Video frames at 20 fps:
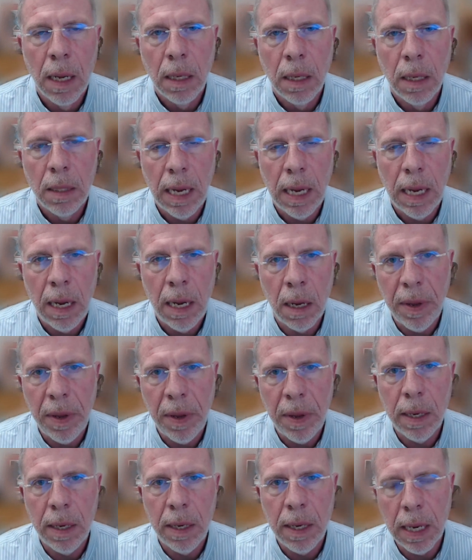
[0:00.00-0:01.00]
to help
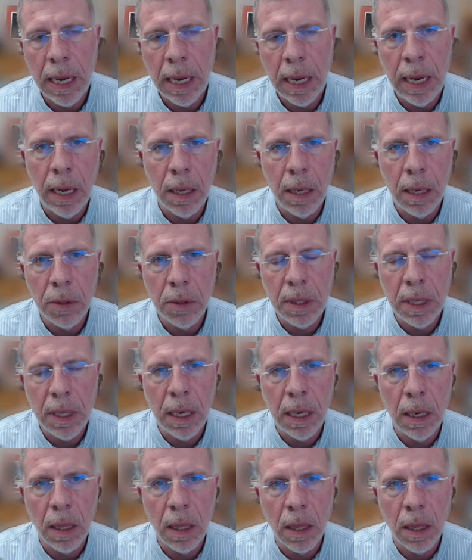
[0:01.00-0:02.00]
NTIA
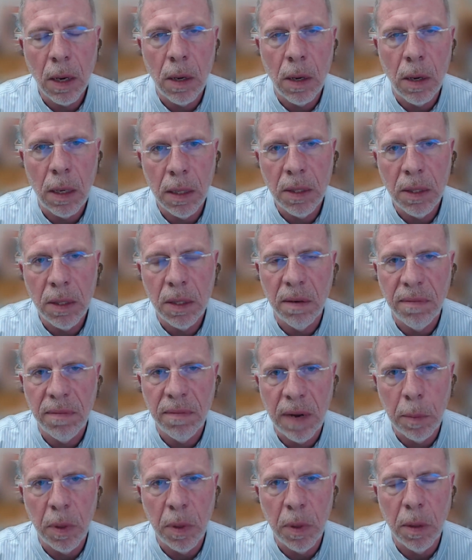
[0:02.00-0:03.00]
understand the cost of
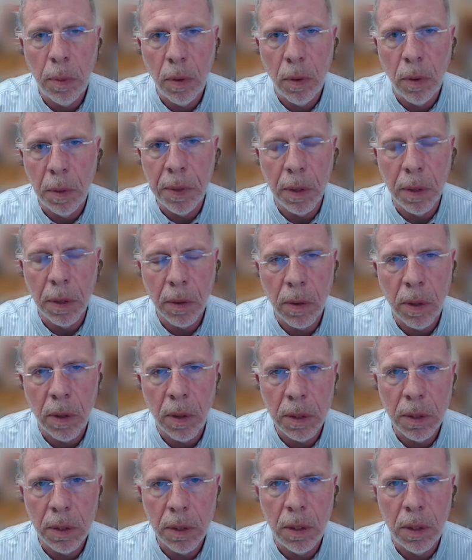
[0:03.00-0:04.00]
fiber deployment
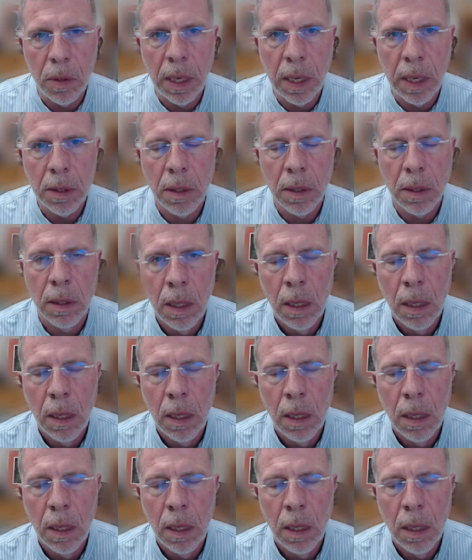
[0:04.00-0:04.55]
across the US